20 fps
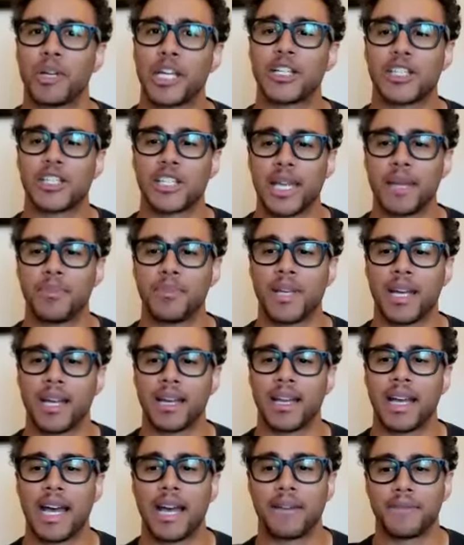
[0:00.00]
pretty good shape, you
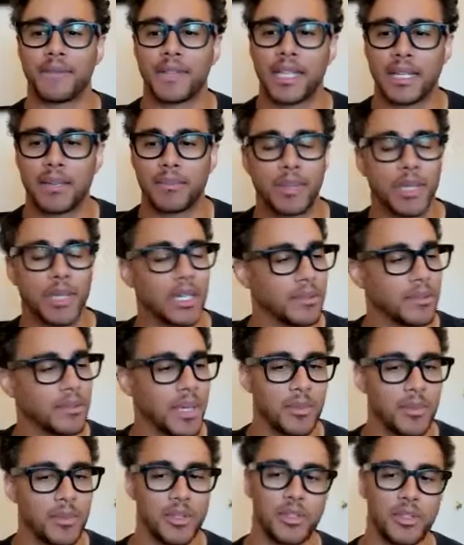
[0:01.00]
got an athletic
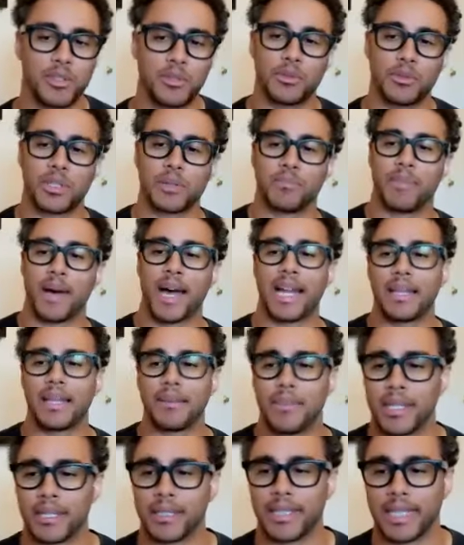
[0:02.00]
build, maybe you should do some
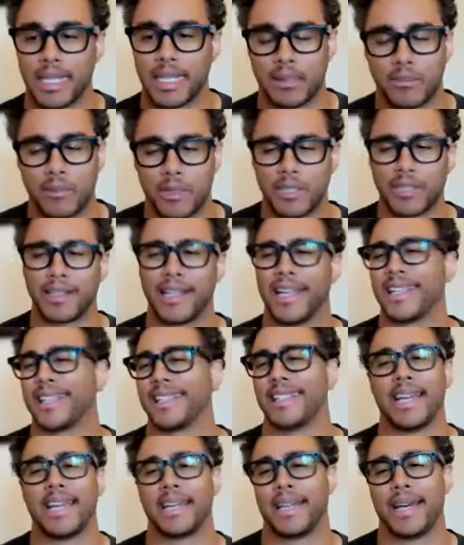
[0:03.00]
bodybuilding. And we're
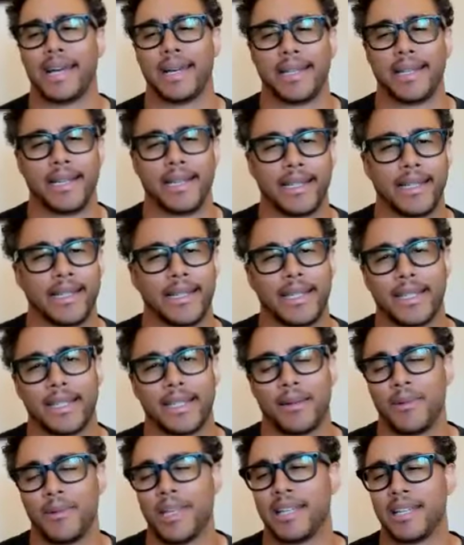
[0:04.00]
like, yeah, nah.
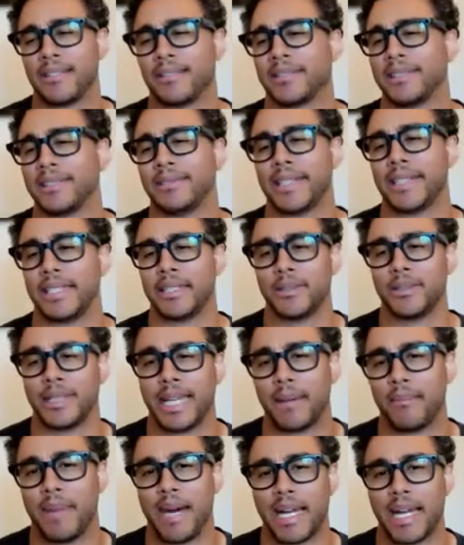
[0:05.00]
We ain't
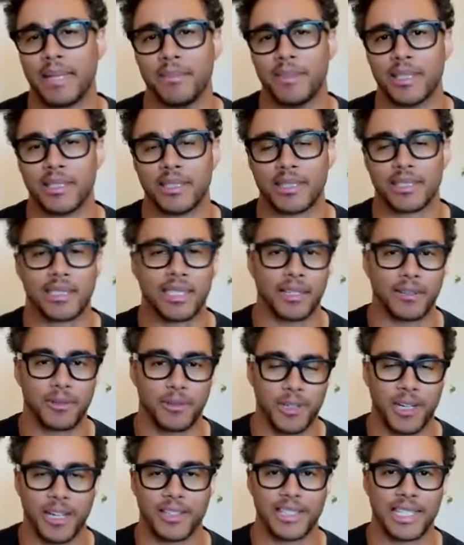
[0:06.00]
doing that bodybuilding
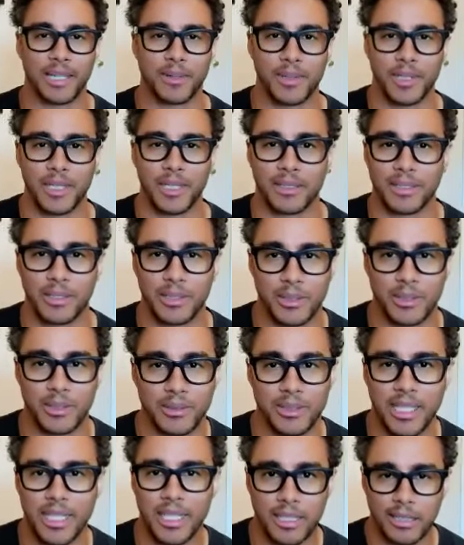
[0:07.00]
stuff. We're out there with
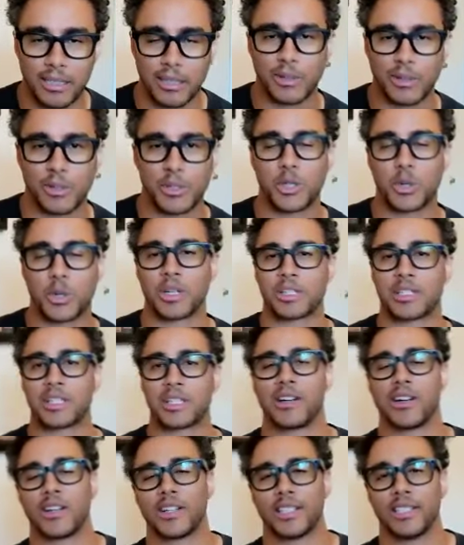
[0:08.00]
little
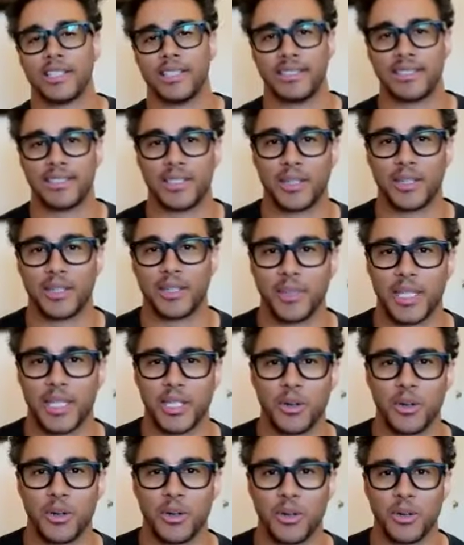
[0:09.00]
shorts on and
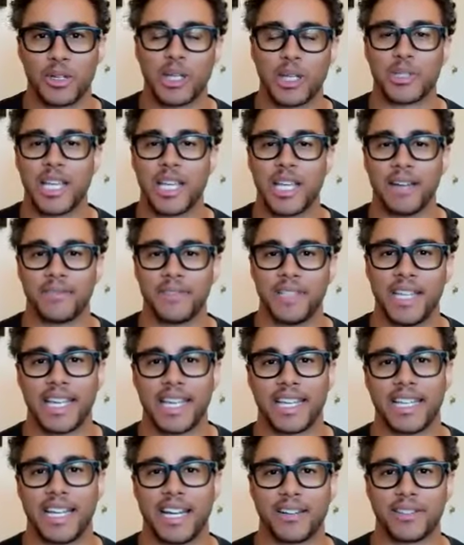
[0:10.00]
no clothes, half
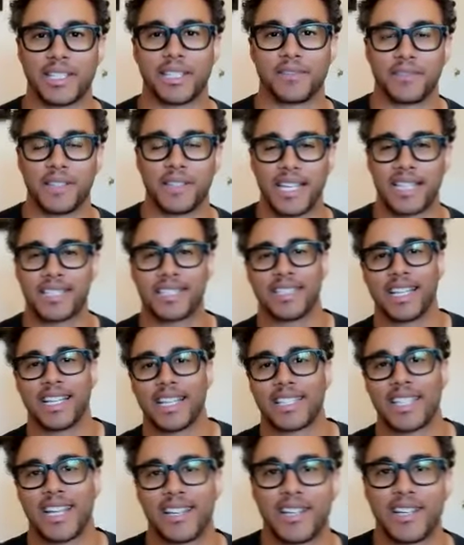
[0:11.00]
naked out there flexing.
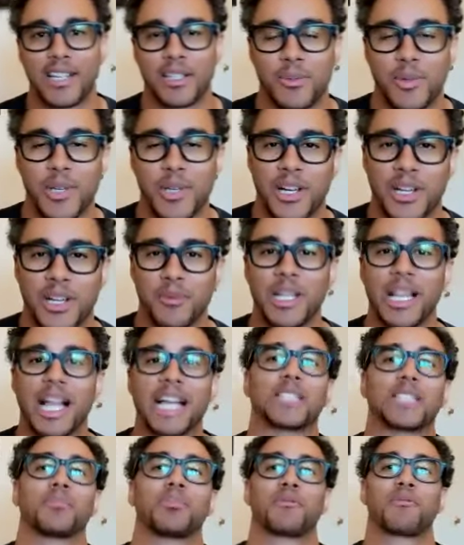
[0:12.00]
That's not us. We
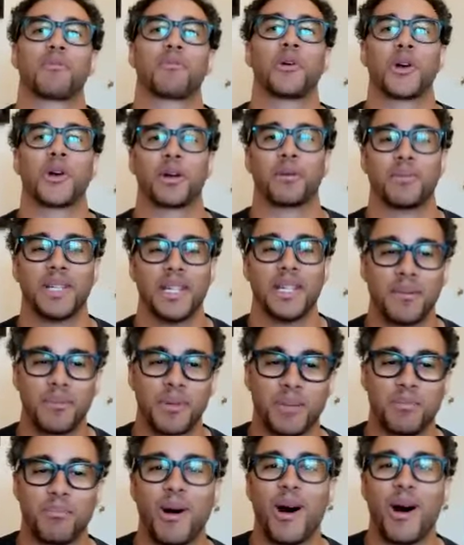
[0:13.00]
like to perform.
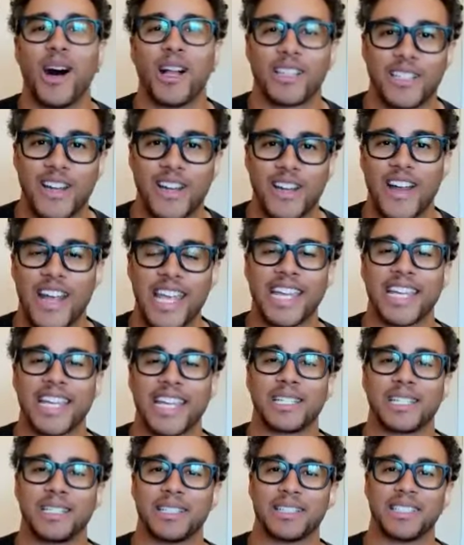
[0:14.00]
Put a ball in our
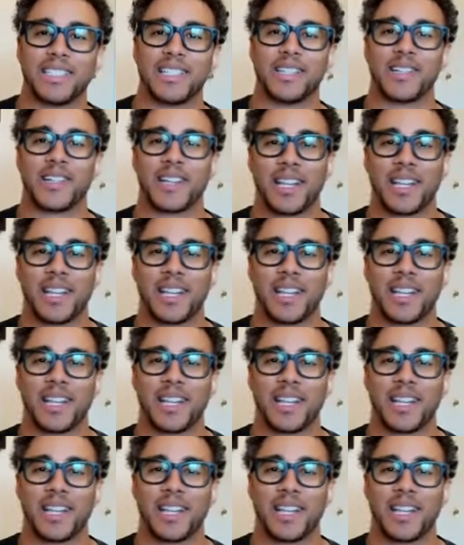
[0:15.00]
hand and